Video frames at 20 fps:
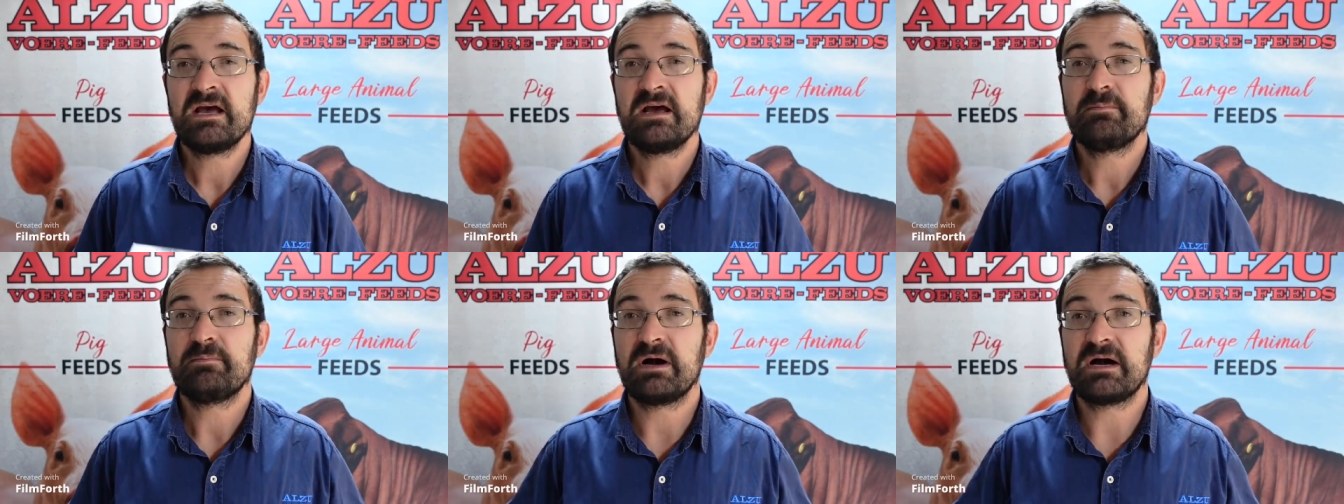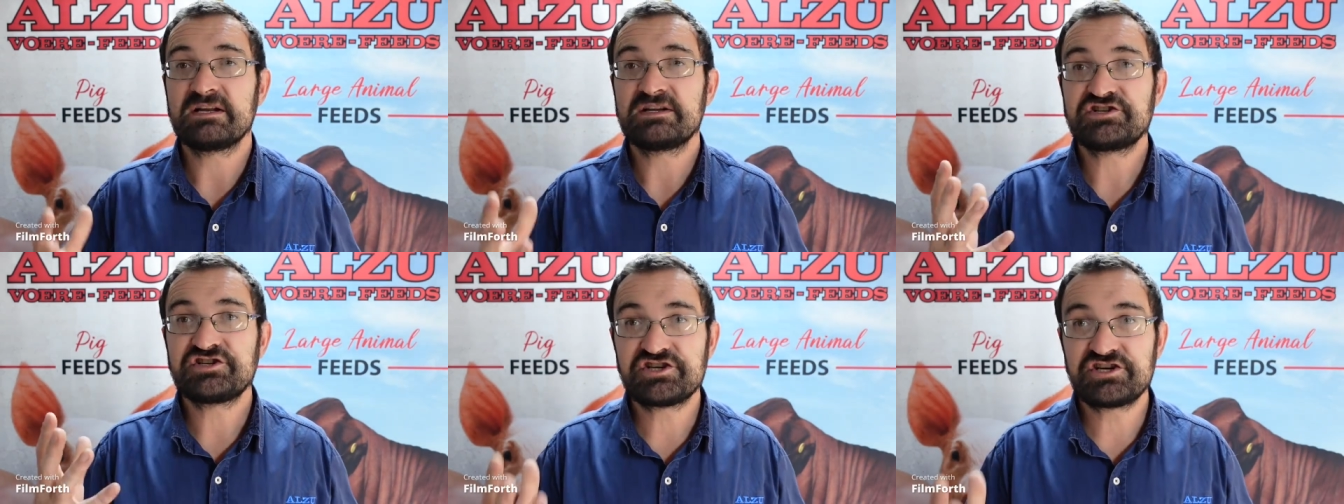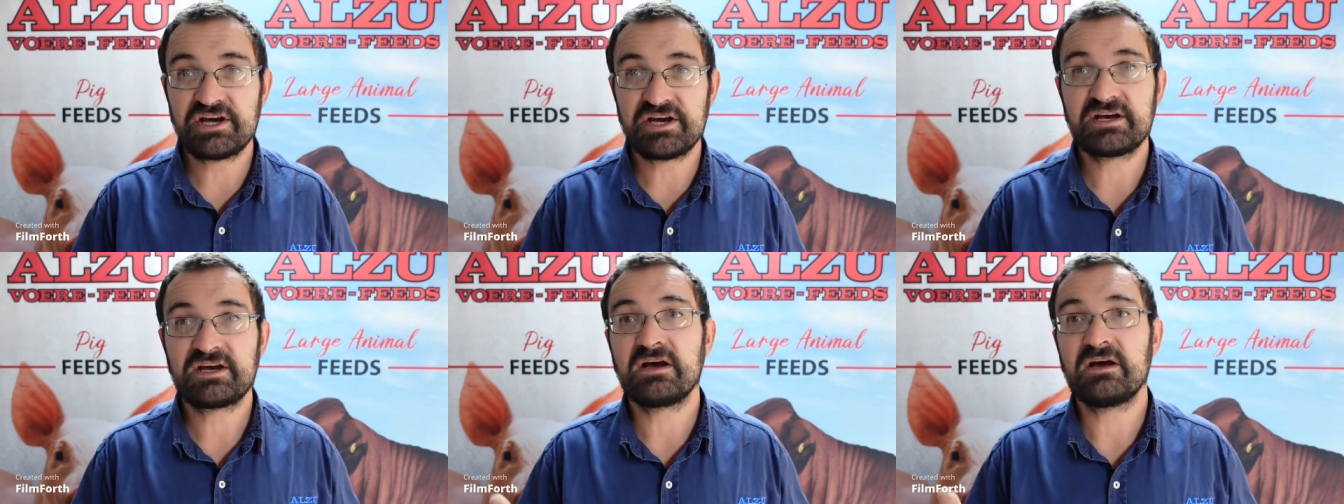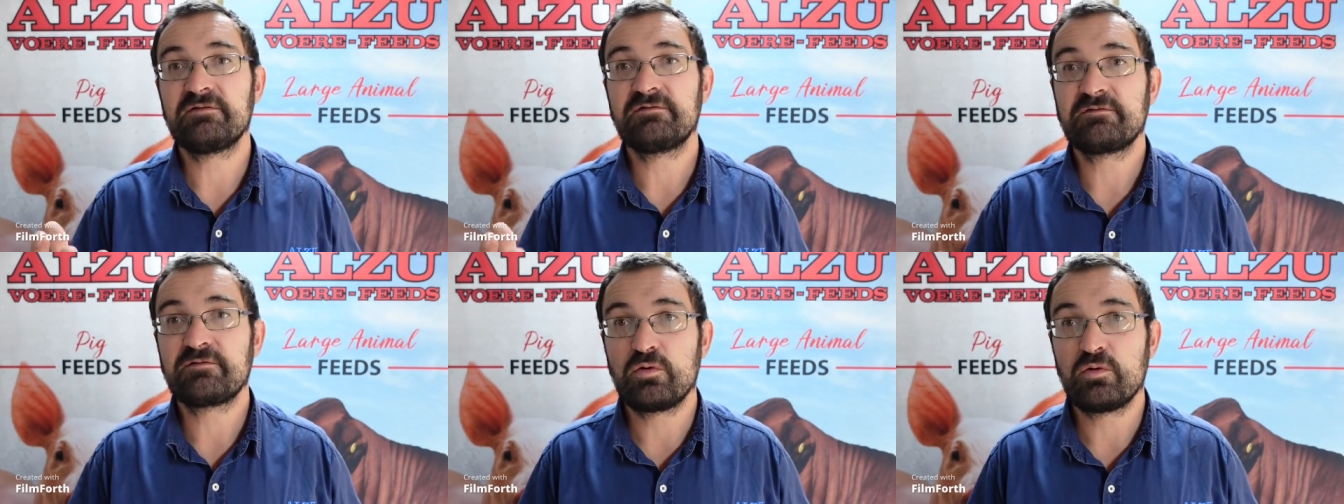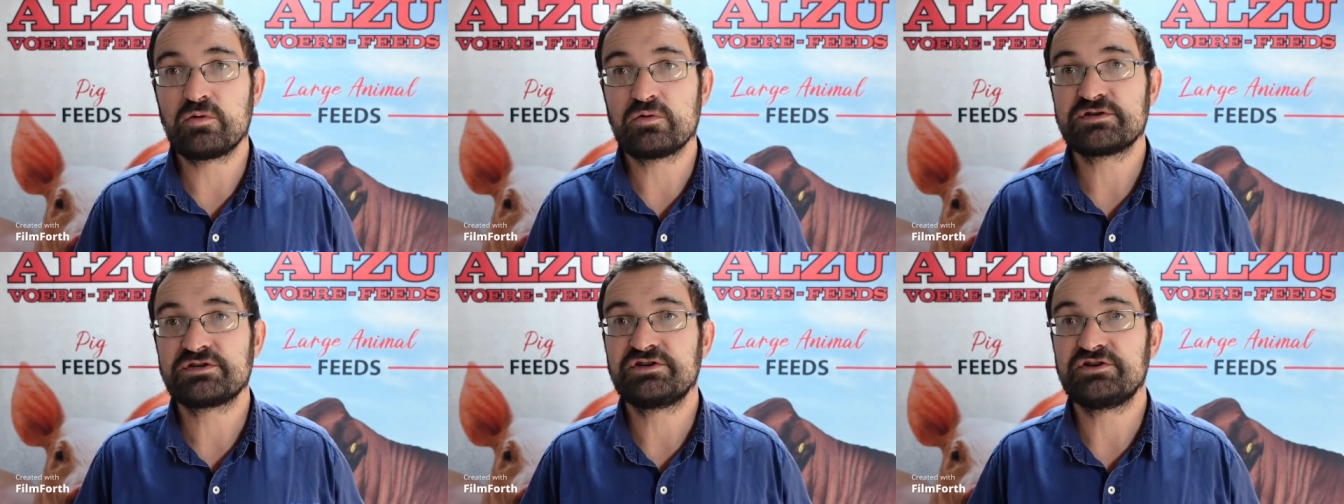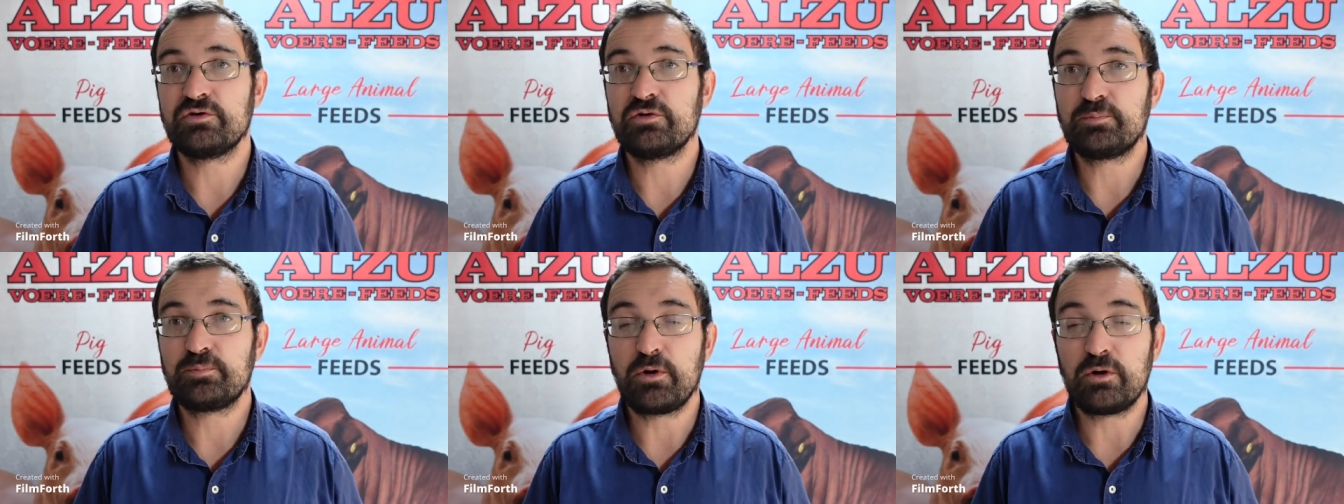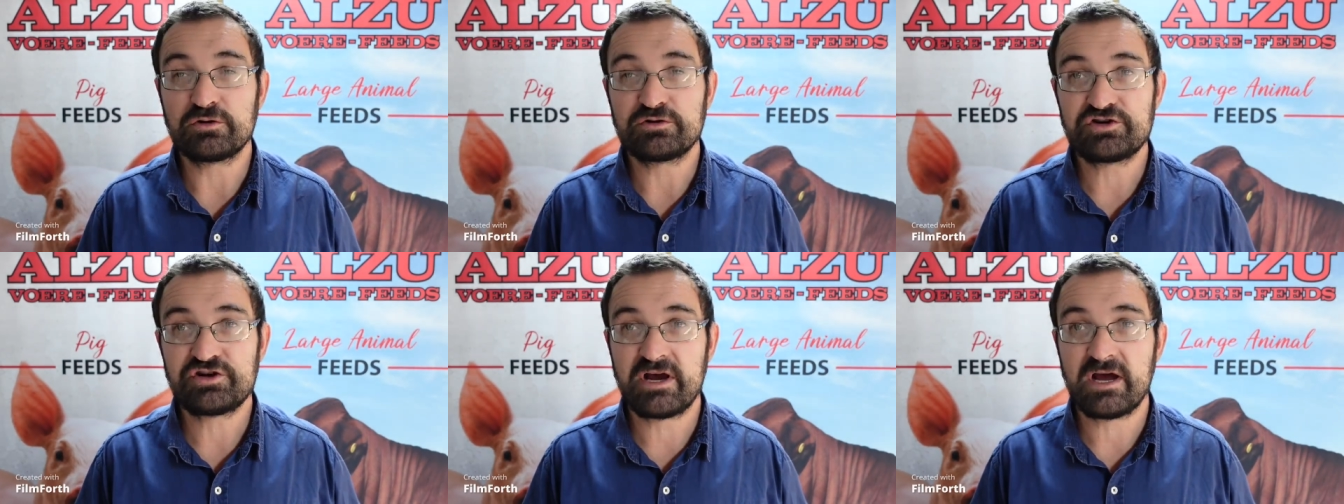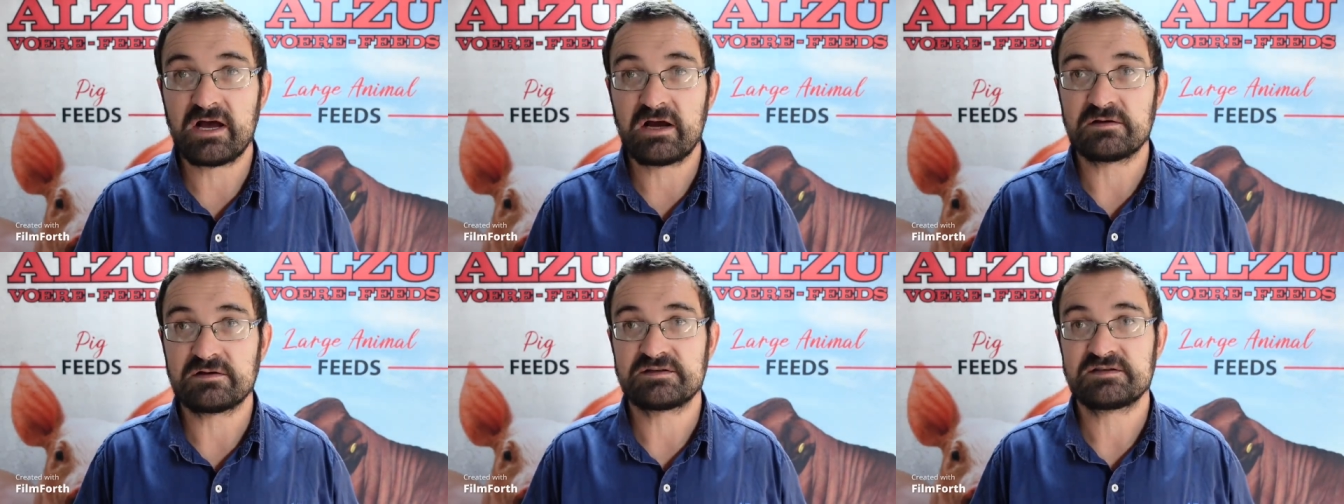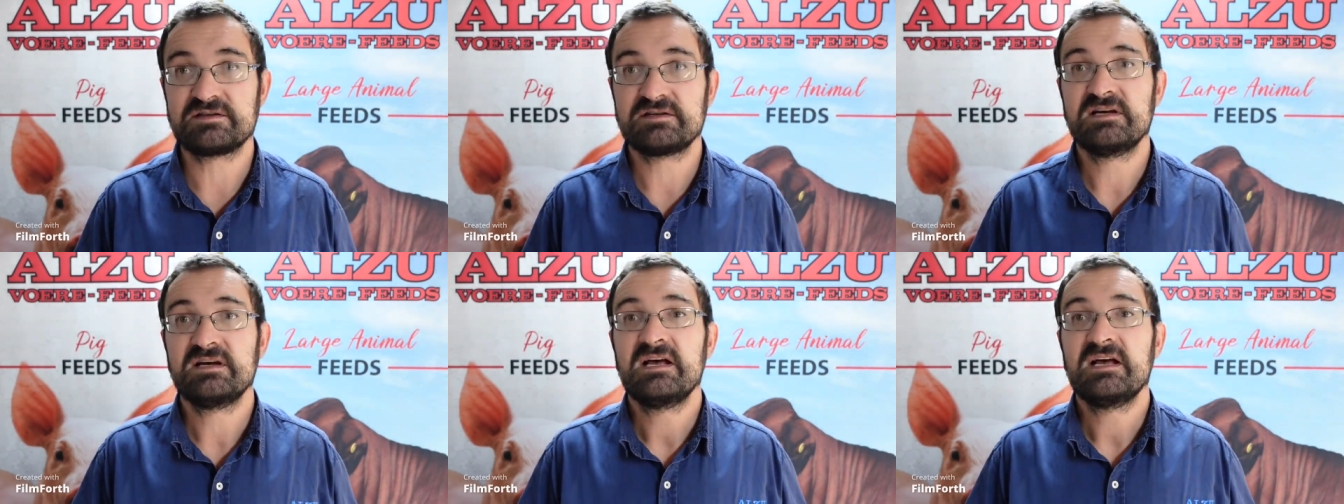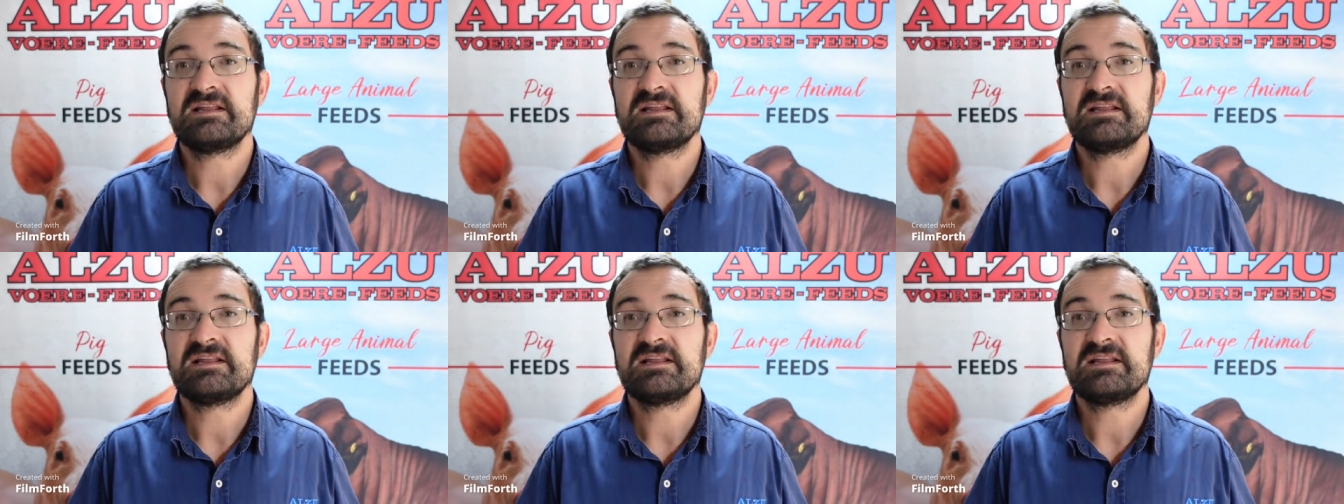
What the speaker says: But check, of course, your poultry house.